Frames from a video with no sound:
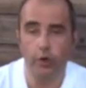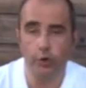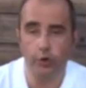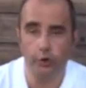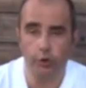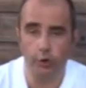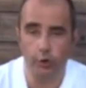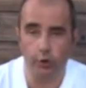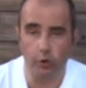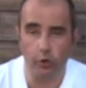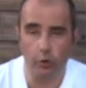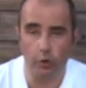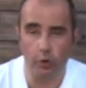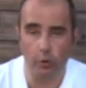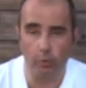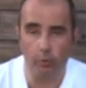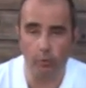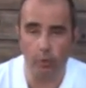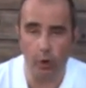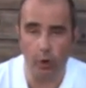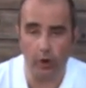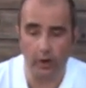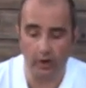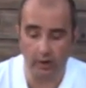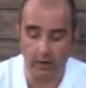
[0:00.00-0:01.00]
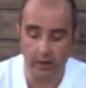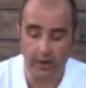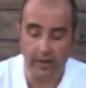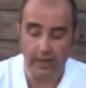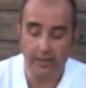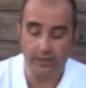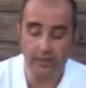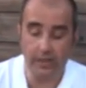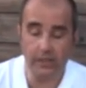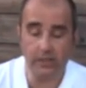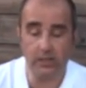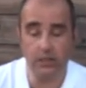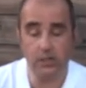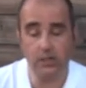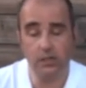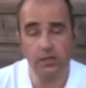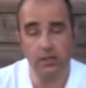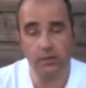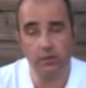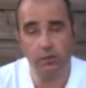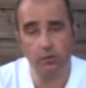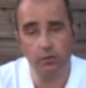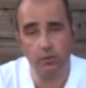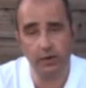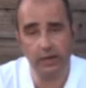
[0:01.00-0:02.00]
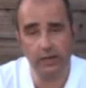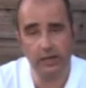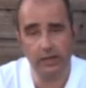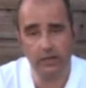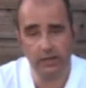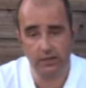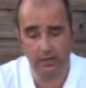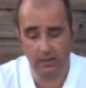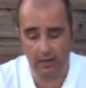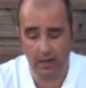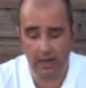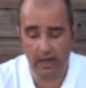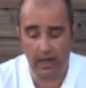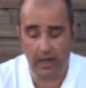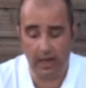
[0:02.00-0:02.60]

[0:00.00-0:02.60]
your boiler. This is the reason